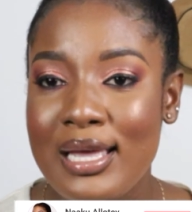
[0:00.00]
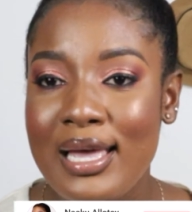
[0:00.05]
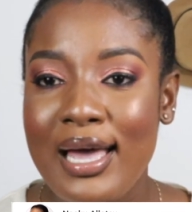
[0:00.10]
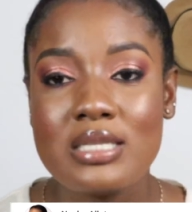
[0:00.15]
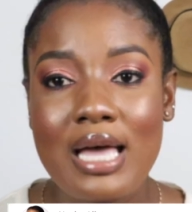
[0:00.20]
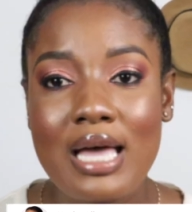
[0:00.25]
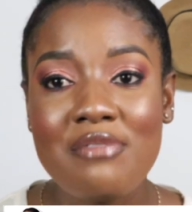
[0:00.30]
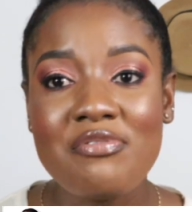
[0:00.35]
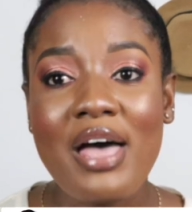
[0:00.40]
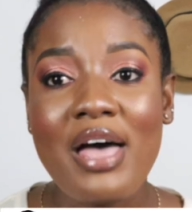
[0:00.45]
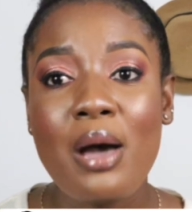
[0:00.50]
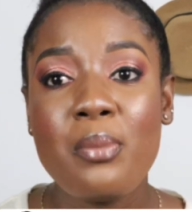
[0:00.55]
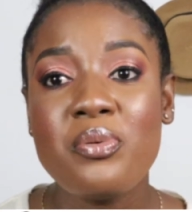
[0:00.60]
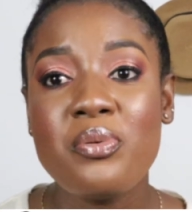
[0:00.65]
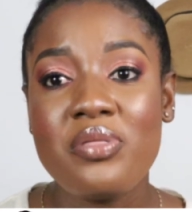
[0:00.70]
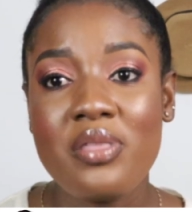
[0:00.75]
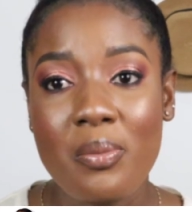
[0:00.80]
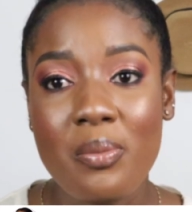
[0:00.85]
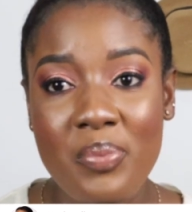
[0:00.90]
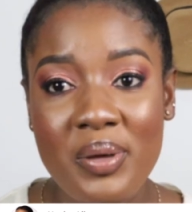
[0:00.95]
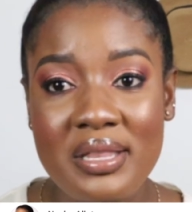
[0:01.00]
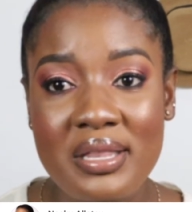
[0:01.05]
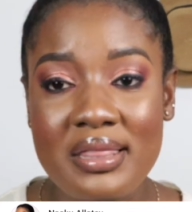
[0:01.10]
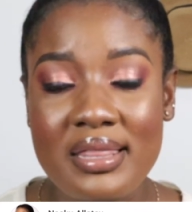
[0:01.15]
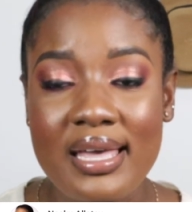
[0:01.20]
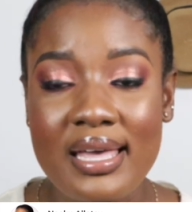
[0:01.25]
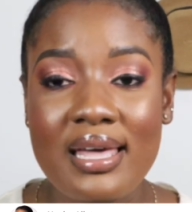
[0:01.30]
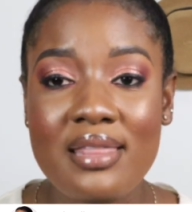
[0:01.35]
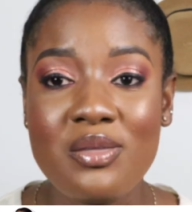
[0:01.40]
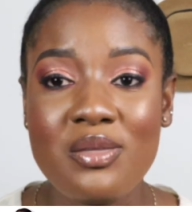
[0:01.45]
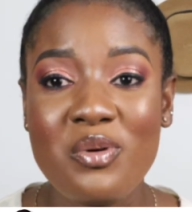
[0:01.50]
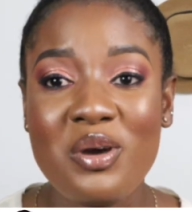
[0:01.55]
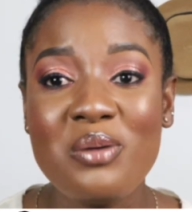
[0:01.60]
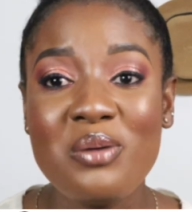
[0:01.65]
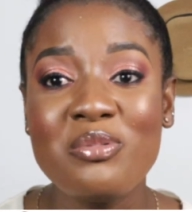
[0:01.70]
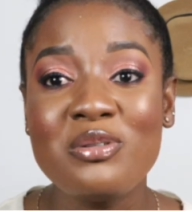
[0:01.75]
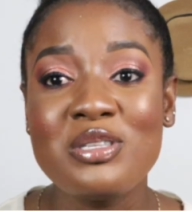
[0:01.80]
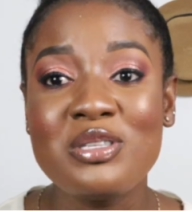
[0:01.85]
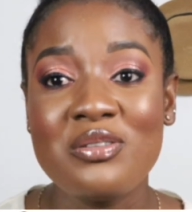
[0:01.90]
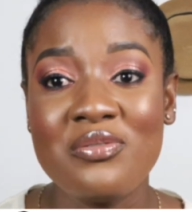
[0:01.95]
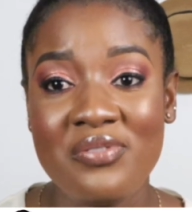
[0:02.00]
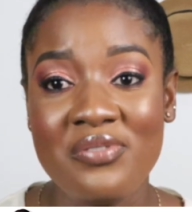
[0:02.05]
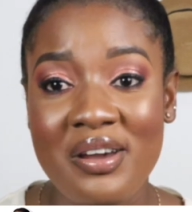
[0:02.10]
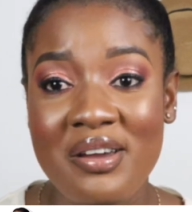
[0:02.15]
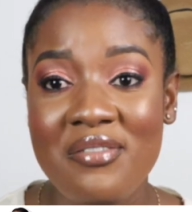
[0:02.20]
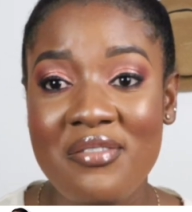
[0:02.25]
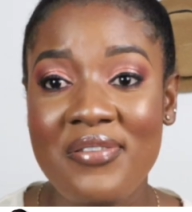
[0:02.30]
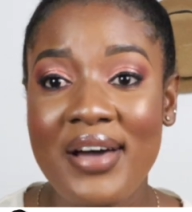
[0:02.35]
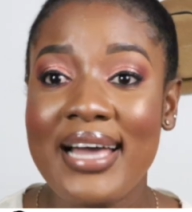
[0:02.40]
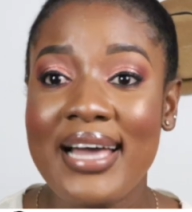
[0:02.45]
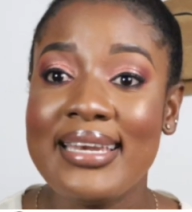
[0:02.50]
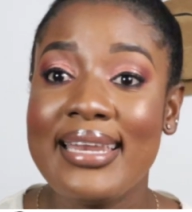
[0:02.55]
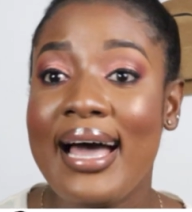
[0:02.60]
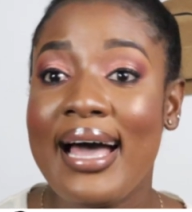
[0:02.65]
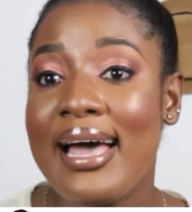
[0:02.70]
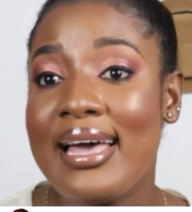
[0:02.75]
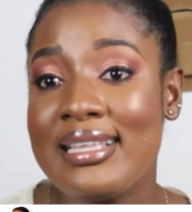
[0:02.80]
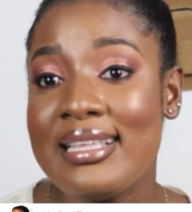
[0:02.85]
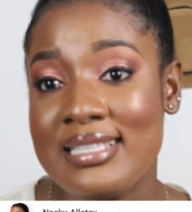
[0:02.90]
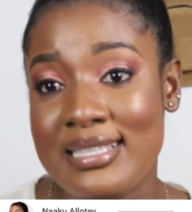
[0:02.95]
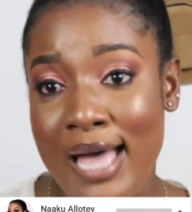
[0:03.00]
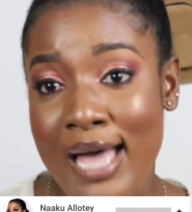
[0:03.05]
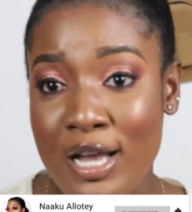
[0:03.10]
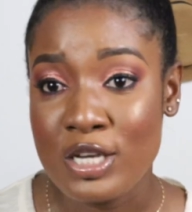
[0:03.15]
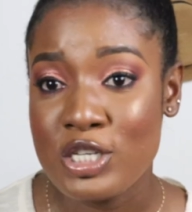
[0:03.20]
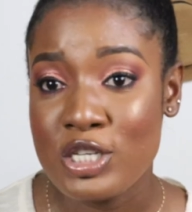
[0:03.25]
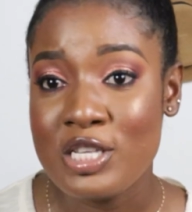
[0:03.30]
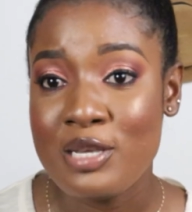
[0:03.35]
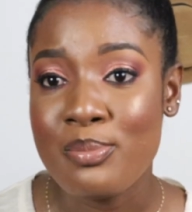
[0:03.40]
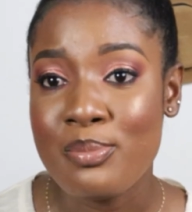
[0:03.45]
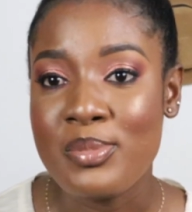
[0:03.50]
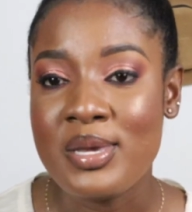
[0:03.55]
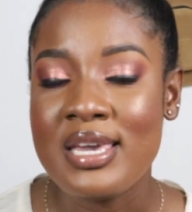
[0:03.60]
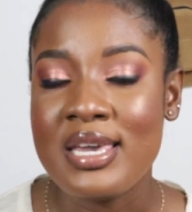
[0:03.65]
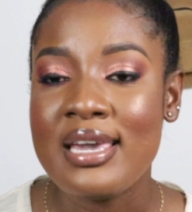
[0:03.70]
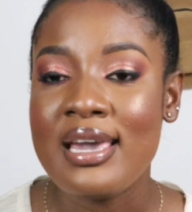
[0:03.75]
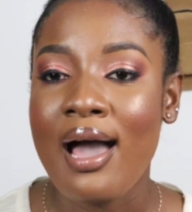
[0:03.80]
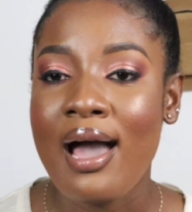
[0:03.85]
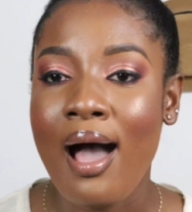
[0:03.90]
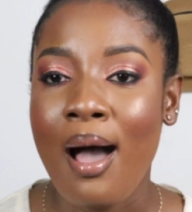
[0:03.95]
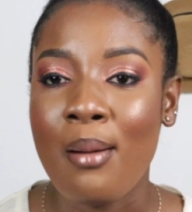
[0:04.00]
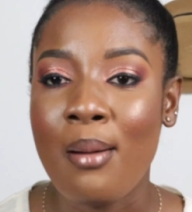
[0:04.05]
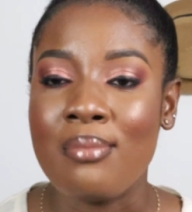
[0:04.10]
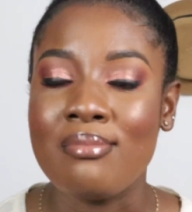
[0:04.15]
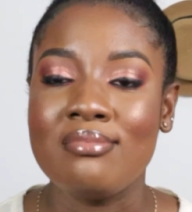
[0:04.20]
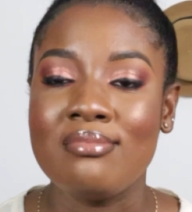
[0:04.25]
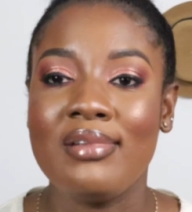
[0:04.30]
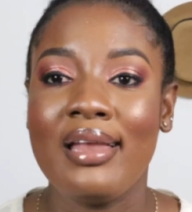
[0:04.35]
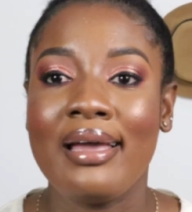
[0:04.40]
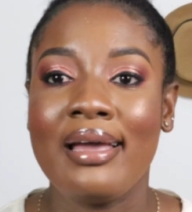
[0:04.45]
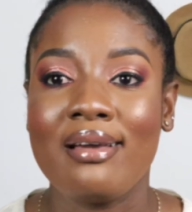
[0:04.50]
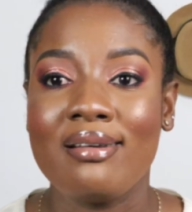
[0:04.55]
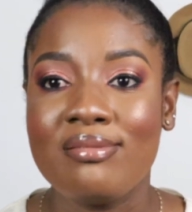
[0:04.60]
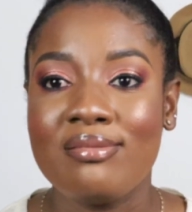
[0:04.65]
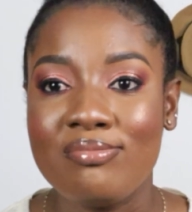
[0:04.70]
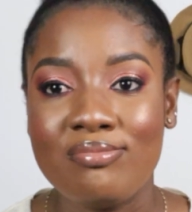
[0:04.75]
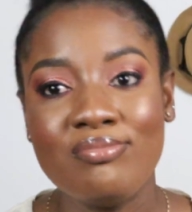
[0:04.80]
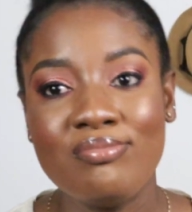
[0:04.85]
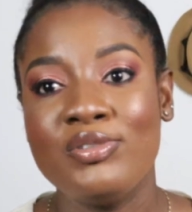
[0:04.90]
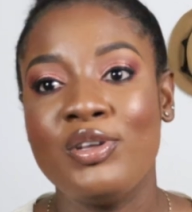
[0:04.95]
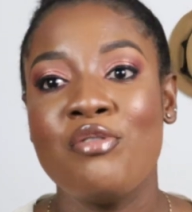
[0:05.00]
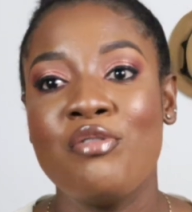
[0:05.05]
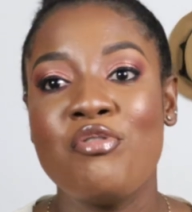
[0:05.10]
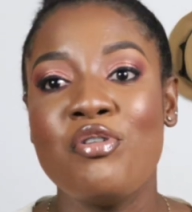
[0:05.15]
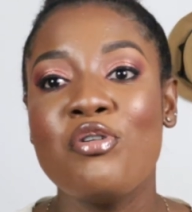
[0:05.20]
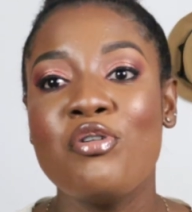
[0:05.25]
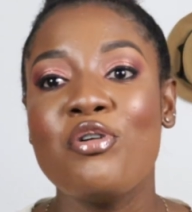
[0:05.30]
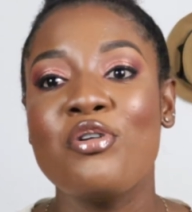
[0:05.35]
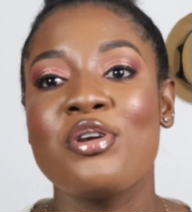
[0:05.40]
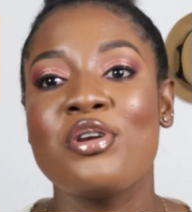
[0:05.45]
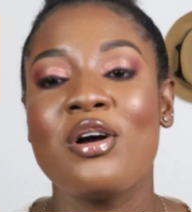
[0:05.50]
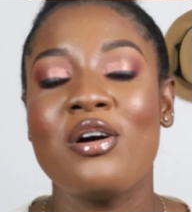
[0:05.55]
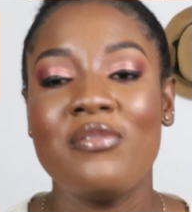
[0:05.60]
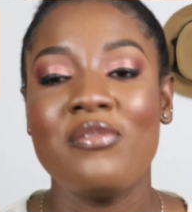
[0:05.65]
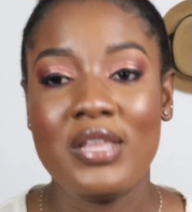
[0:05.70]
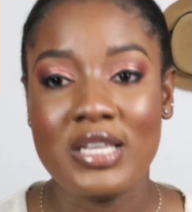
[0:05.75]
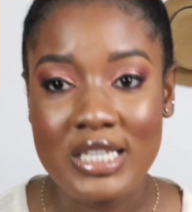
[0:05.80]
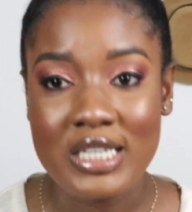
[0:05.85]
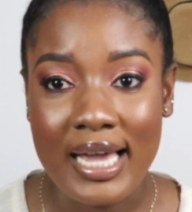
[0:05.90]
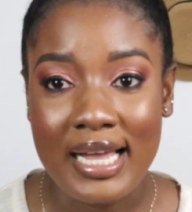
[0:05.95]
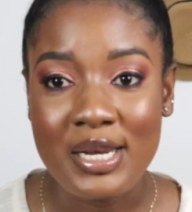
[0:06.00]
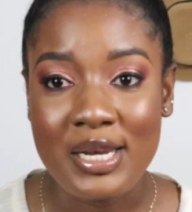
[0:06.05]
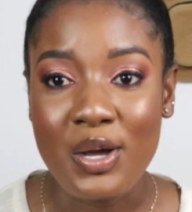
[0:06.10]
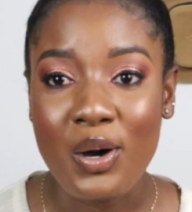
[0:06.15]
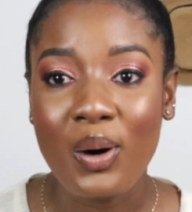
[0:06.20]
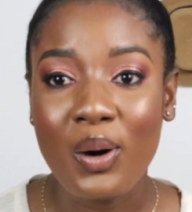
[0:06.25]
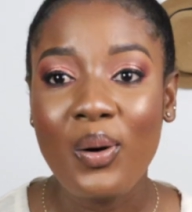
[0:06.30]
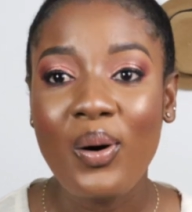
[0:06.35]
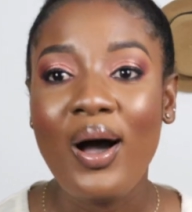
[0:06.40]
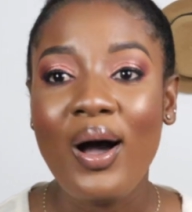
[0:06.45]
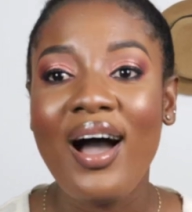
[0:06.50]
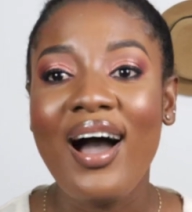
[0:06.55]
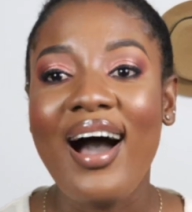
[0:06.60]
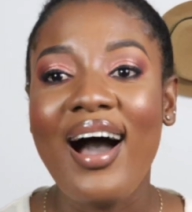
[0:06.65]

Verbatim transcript: So after I put the pin there, they were able to verify that it's actually me. I'm like the real owner of the channel.